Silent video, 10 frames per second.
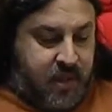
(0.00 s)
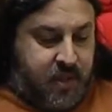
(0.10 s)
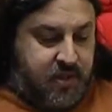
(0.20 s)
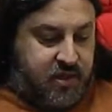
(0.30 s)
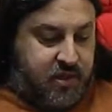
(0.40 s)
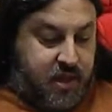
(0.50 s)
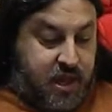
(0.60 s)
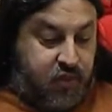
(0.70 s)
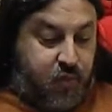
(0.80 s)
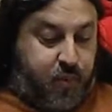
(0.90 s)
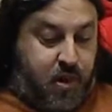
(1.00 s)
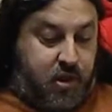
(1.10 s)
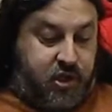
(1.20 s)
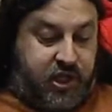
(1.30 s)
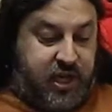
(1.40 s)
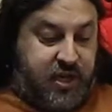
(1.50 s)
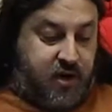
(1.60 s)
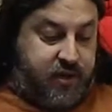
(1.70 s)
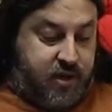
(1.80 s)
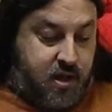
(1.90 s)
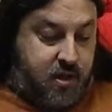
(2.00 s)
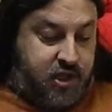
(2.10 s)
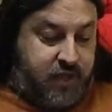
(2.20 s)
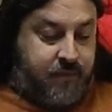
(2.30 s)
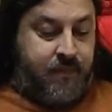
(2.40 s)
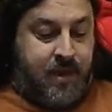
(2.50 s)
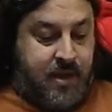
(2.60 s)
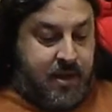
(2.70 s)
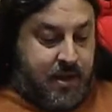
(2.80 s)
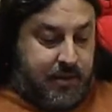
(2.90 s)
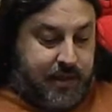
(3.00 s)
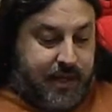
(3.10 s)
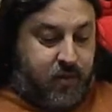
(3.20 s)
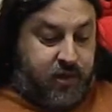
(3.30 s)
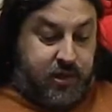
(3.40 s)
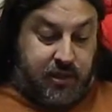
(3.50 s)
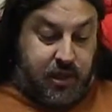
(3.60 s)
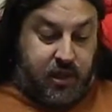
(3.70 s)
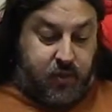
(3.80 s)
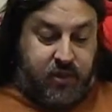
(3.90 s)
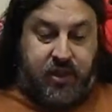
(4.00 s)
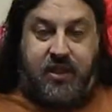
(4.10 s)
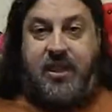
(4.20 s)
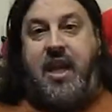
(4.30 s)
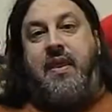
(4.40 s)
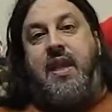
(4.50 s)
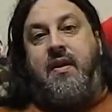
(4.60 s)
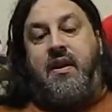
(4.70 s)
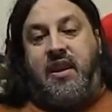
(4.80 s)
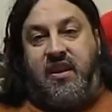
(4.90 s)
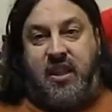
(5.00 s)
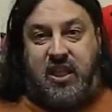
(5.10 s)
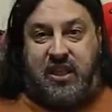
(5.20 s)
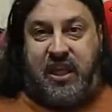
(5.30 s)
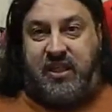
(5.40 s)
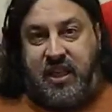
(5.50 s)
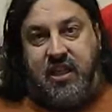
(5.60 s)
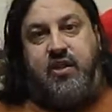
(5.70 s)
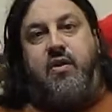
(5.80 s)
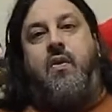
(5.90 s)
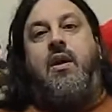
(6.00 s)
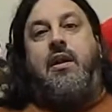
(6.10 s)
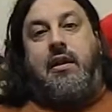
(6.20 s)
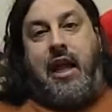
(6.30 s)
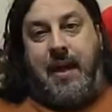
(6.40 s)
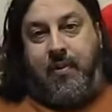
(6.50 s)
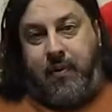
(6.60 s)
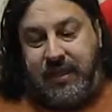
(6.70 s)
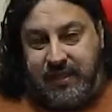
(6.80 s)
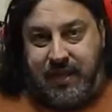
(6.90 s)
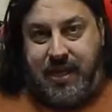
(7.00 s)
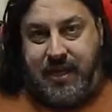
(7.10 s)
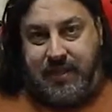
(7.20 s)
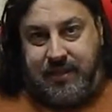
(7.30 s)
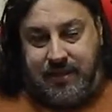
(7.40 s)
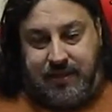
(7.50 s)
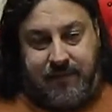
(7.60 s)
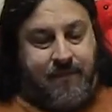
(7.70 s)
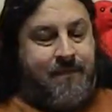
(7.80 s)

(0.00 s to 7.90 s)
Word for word: And this is anthropology and archaeology, language and linguistics, and then this leads into library sciences.